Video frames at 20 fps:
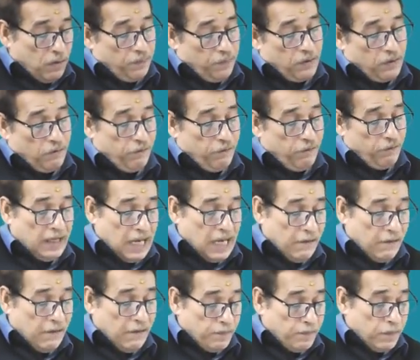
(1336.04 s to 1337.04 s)
When I
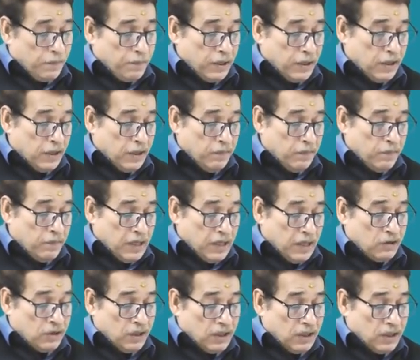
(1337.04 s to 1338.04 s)
will prepare the
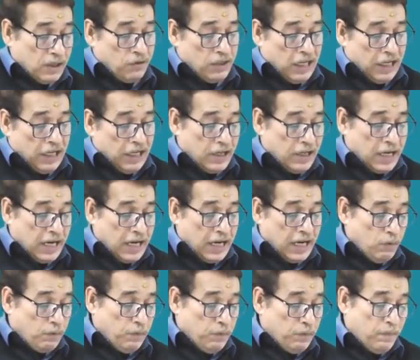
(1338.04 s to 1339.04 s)
branch account, I will write
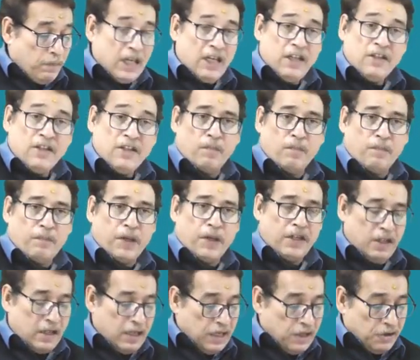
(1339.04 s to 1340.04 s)
opening balance of
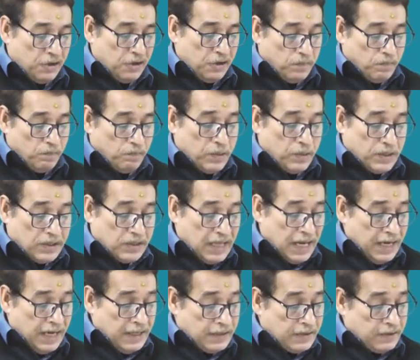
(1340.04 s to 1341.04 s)
petty cash.
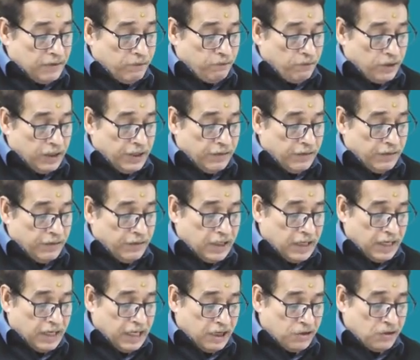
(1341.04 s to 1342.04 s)
Besides whatever
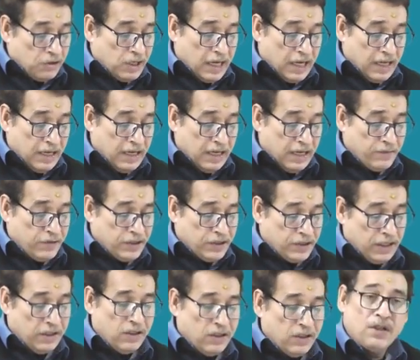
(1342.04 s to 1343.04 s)
cash I have
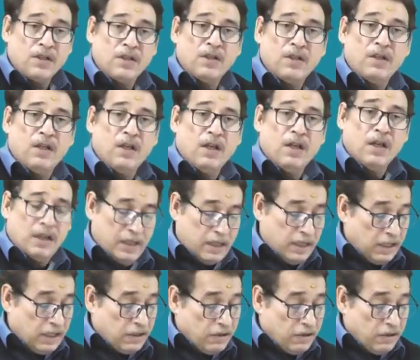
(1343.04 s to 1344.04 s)
sent,
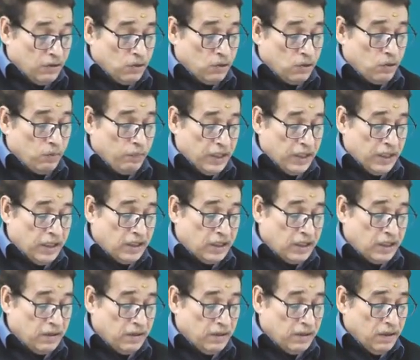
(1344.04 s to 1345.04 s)
correct, to
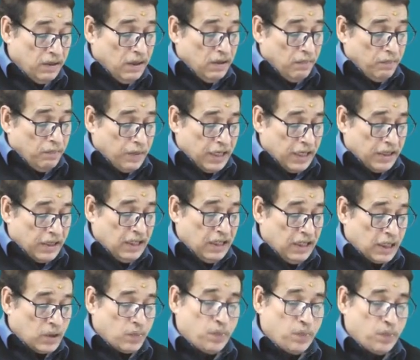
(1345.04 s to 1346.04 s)
meet petty
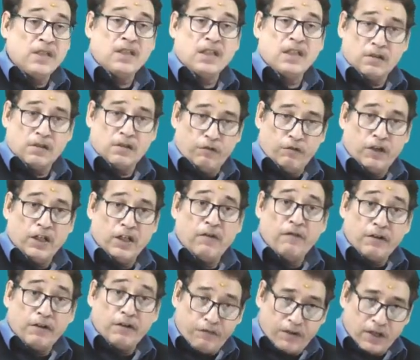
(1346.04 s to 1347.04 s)
expenses,
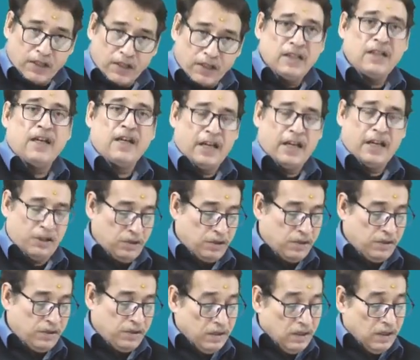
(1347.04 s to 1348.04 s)
whatever further cash,
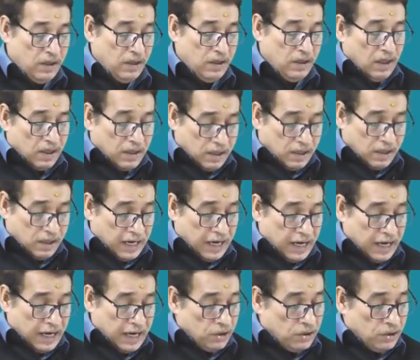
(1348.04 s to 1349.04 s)

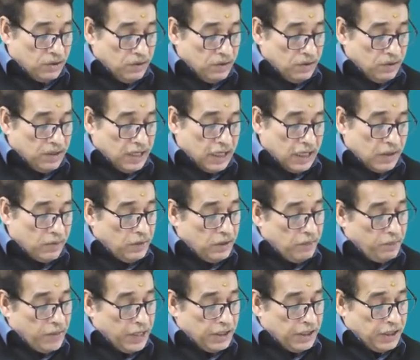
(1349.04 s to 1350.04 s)
that
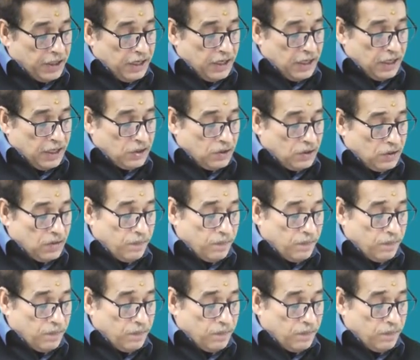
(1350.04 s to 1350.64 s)
means petty cash,